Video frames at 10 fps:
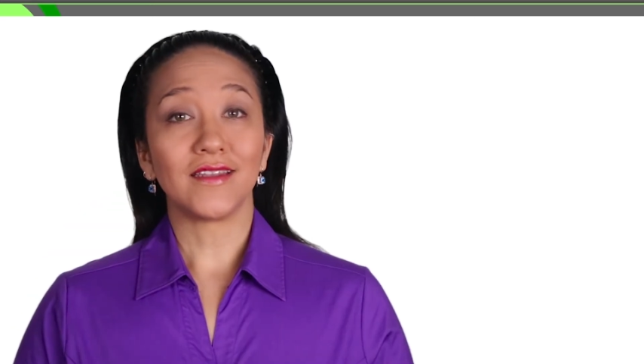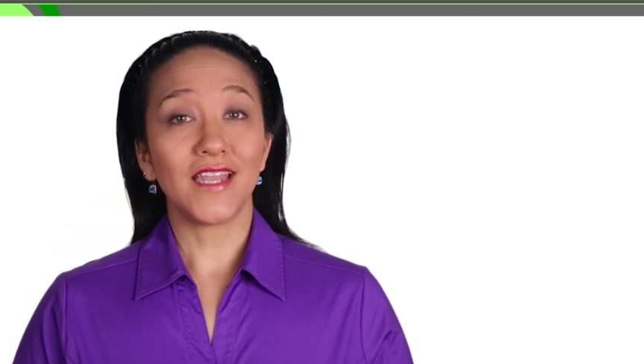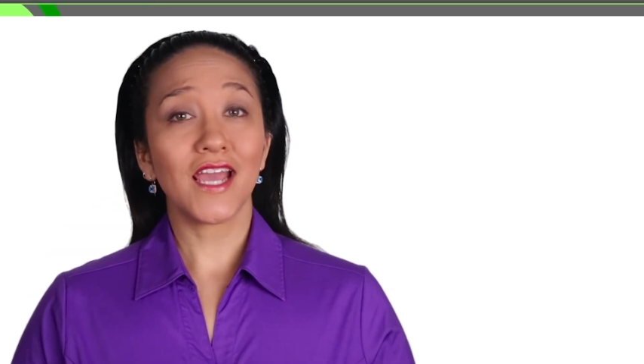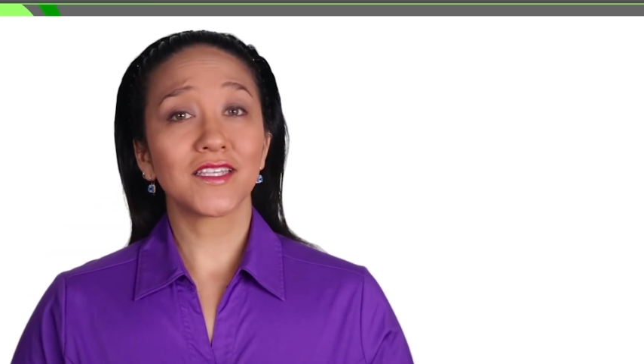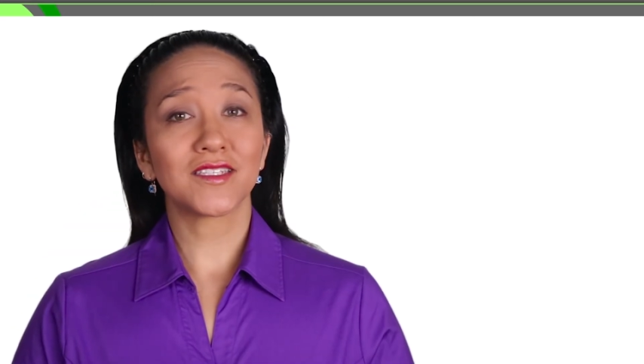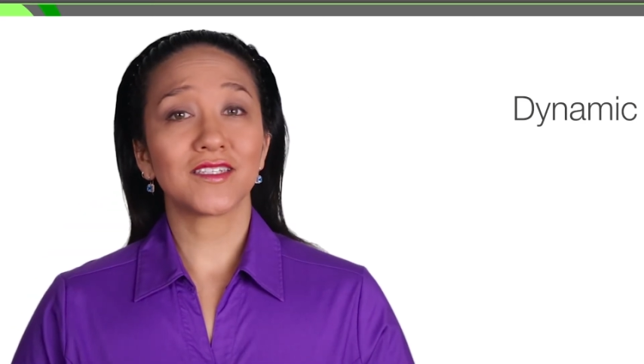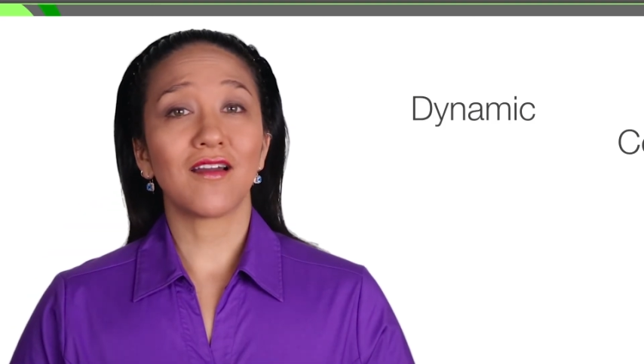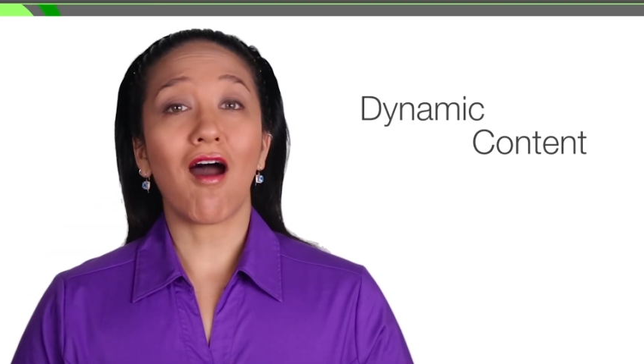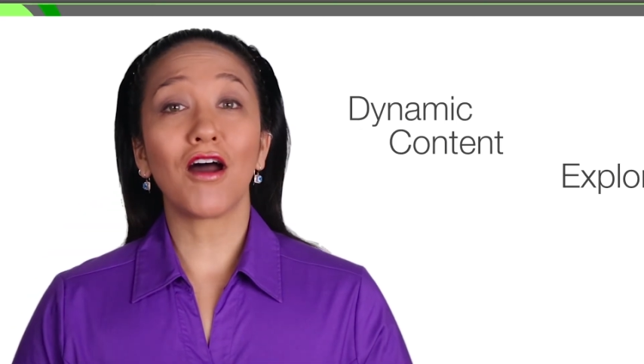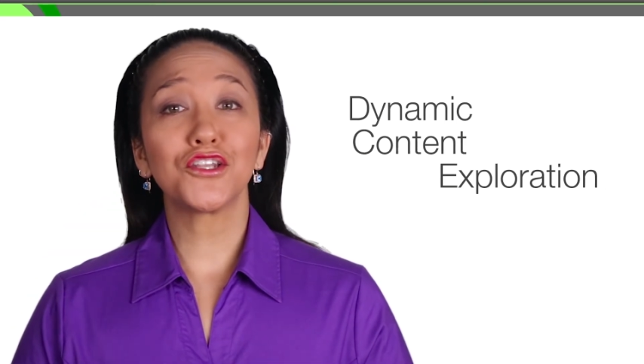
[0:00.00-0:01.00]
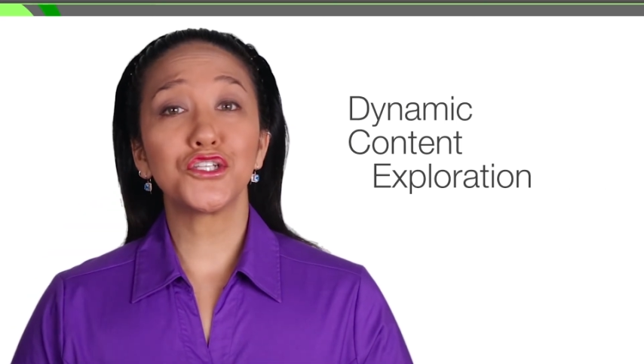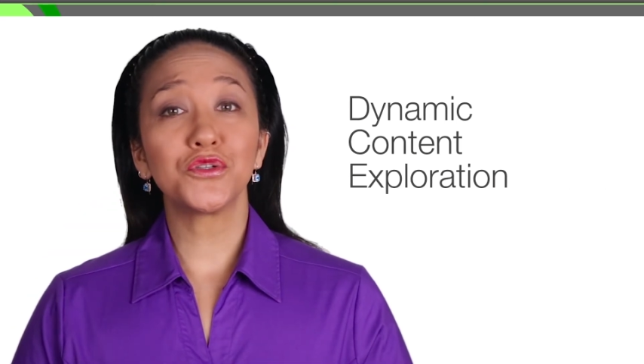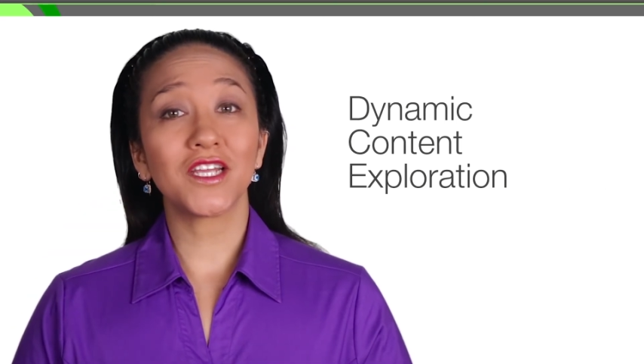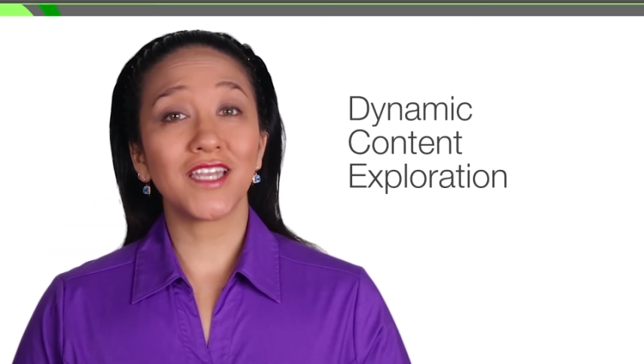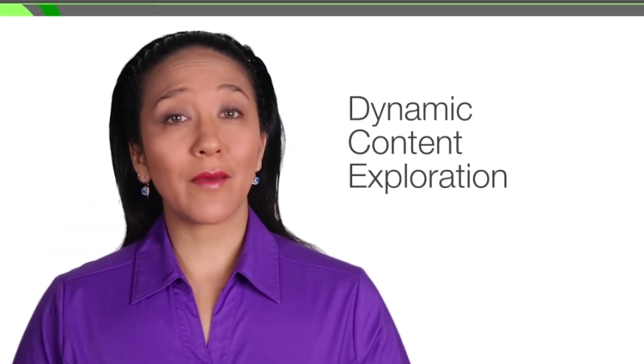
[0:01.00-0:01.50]
Next, on
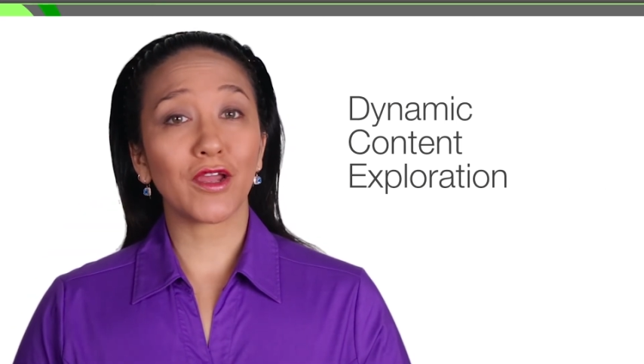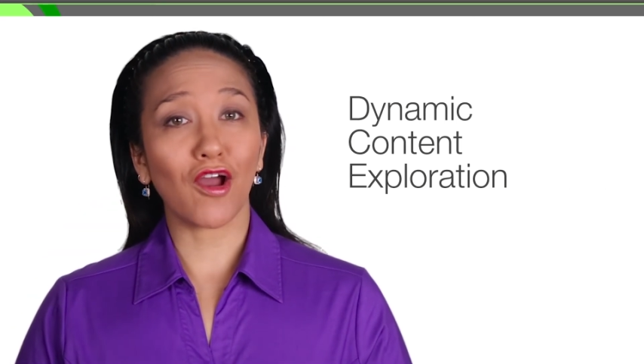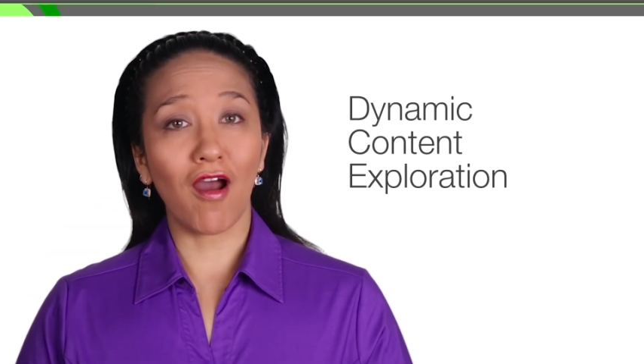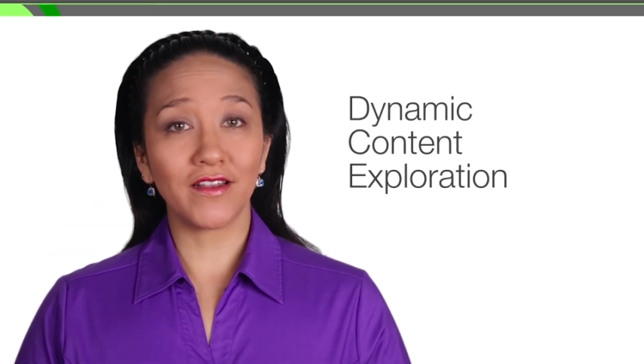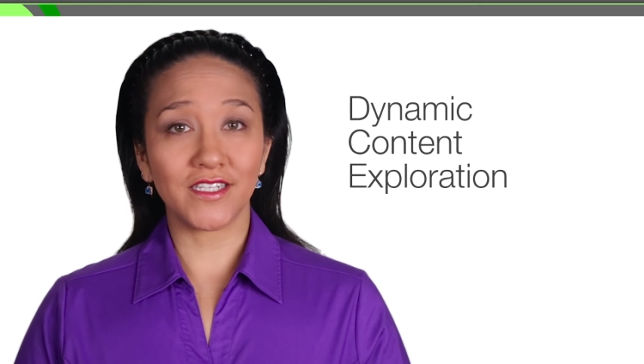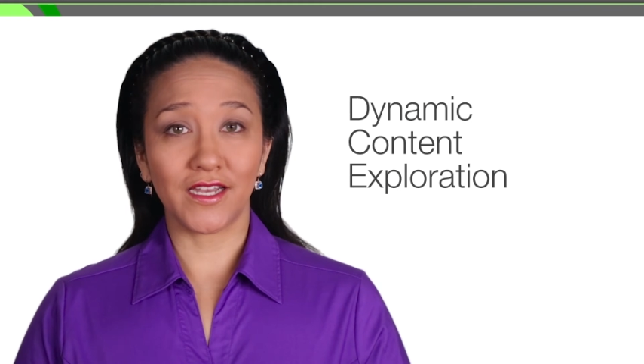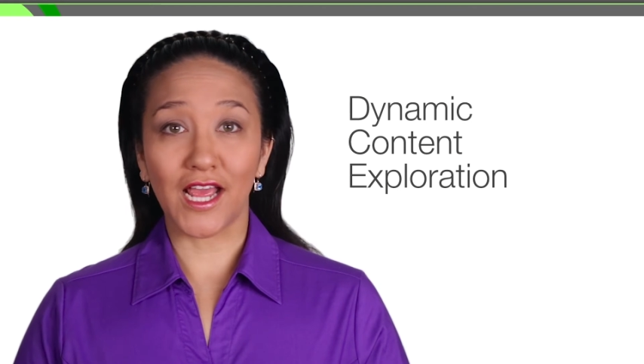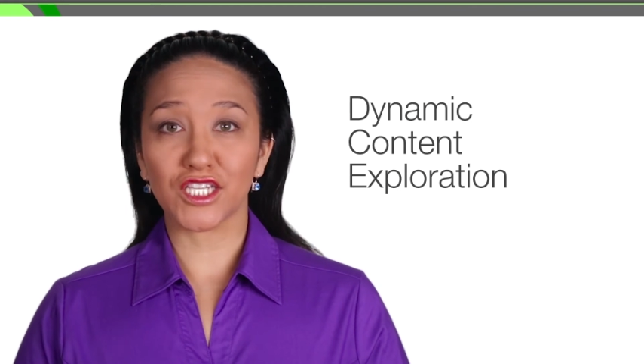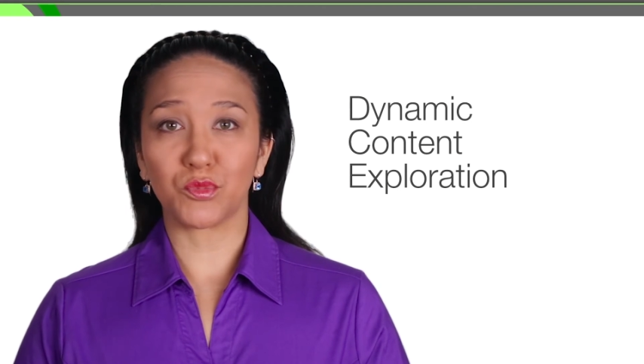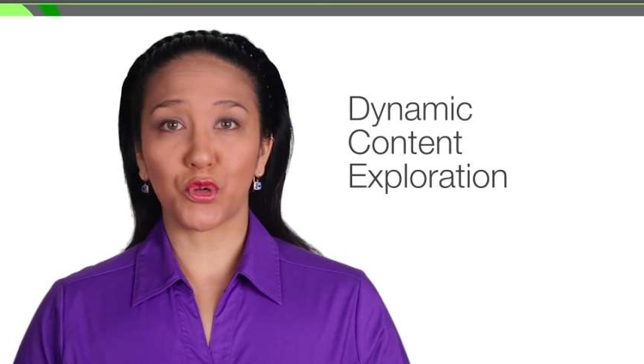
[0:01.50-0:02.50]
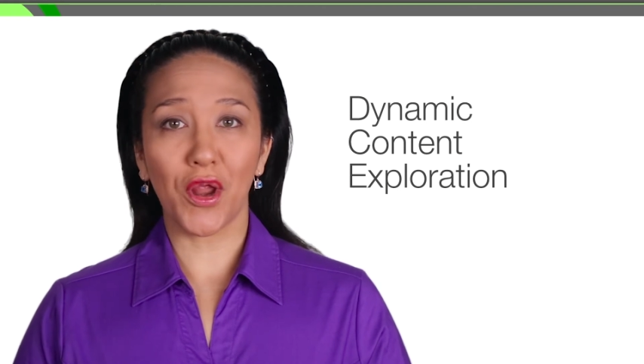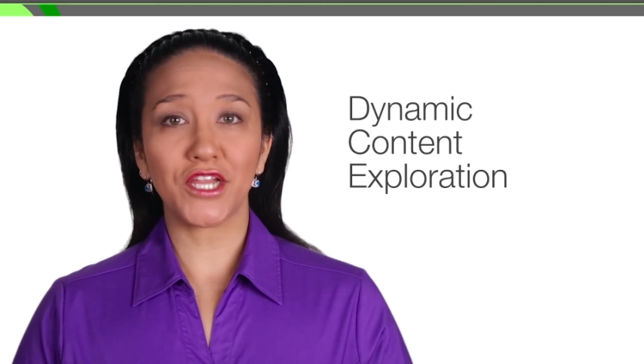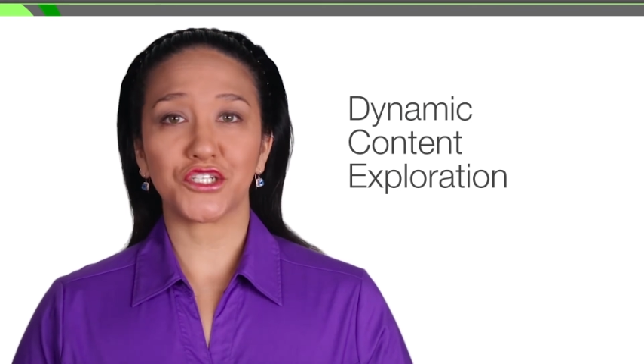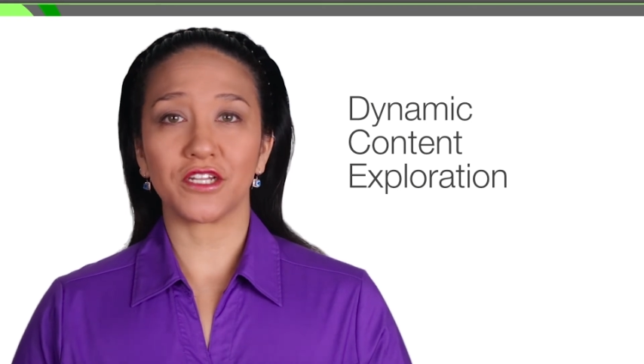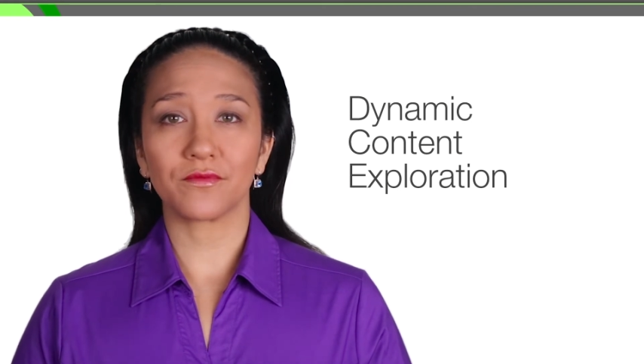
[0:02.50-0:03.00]
to dynamic content
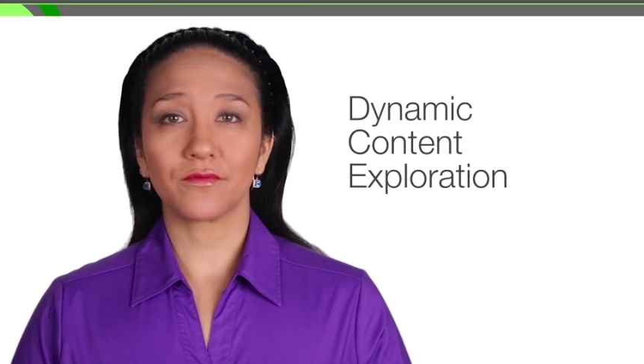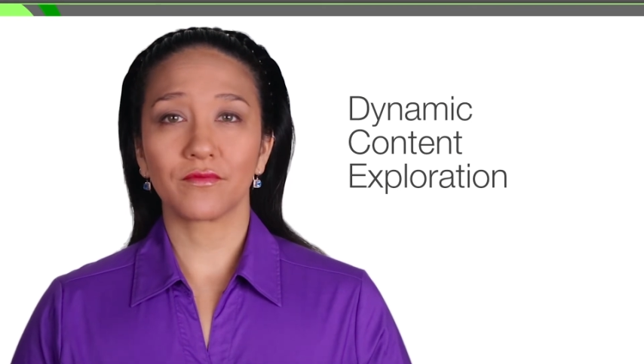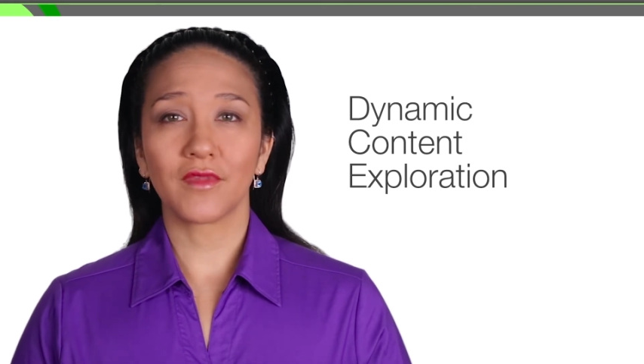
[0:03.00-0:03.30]
exploration.